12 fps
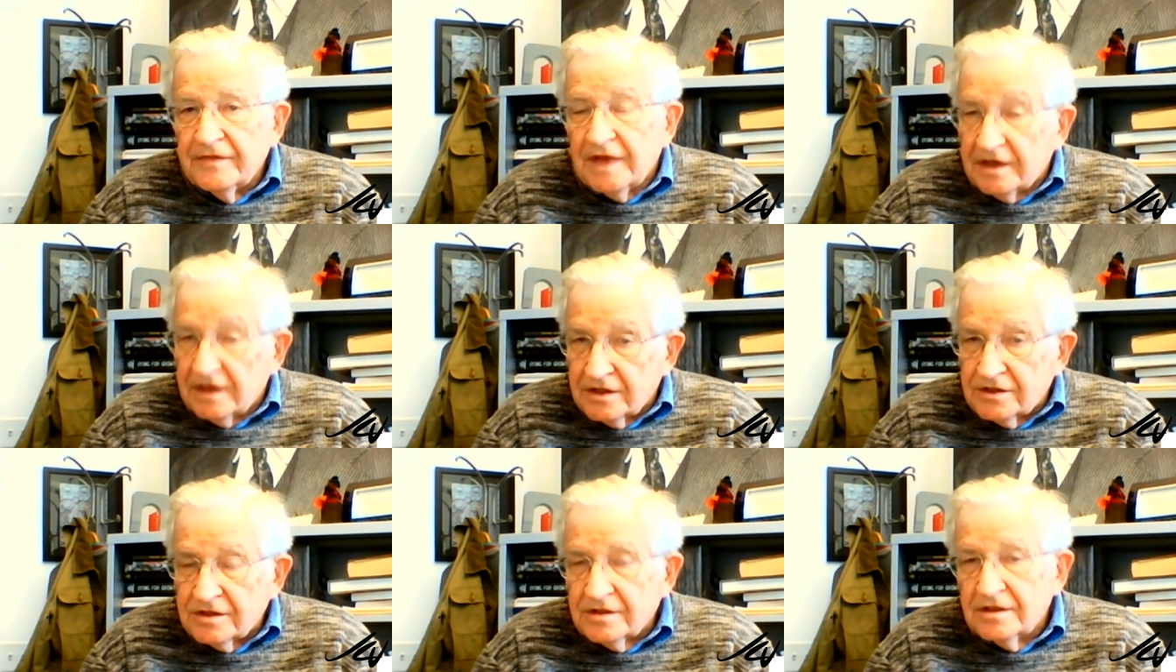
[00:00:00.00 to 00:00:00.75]
and
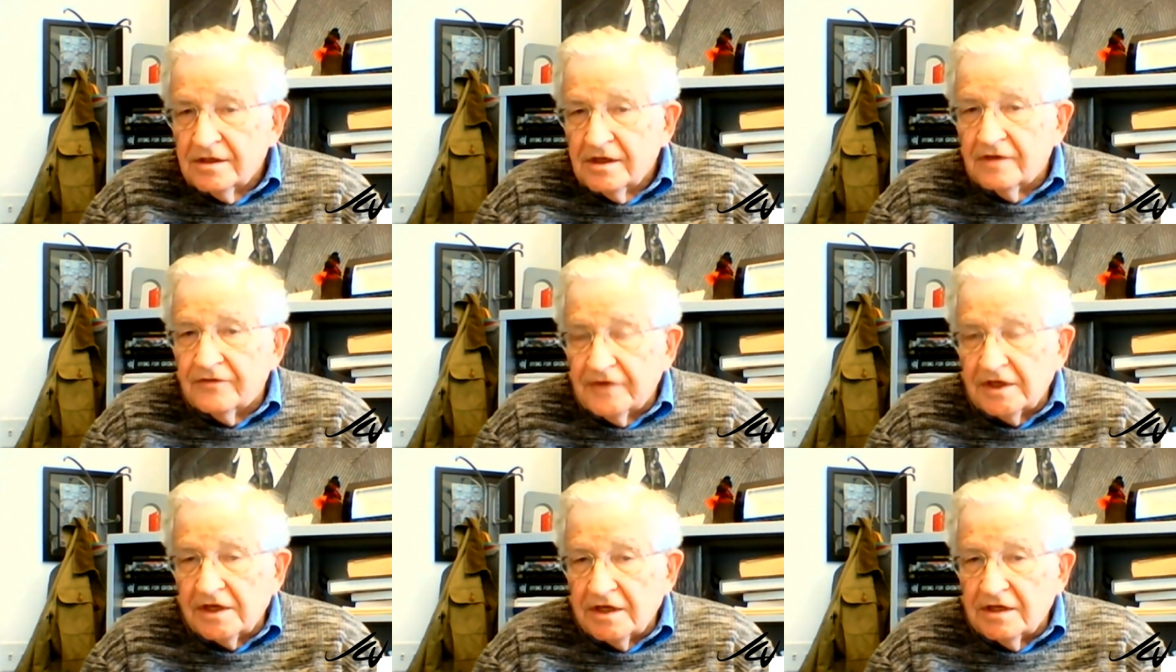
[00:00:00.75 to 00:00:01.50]
its
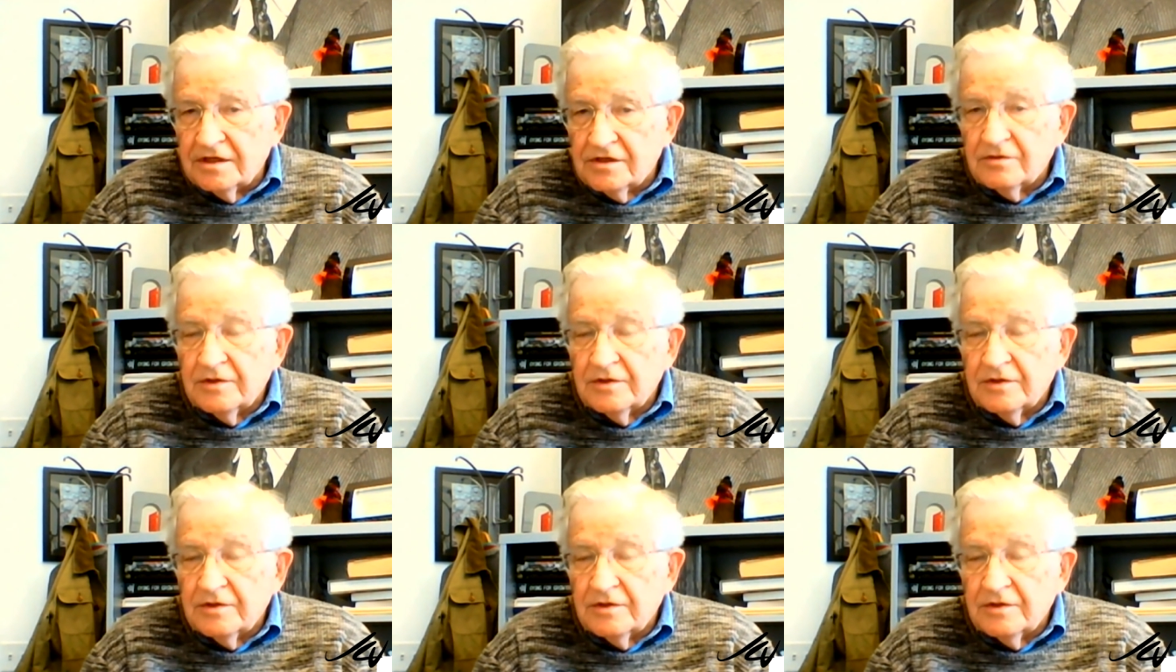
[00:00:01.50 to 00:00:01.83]
affiliates,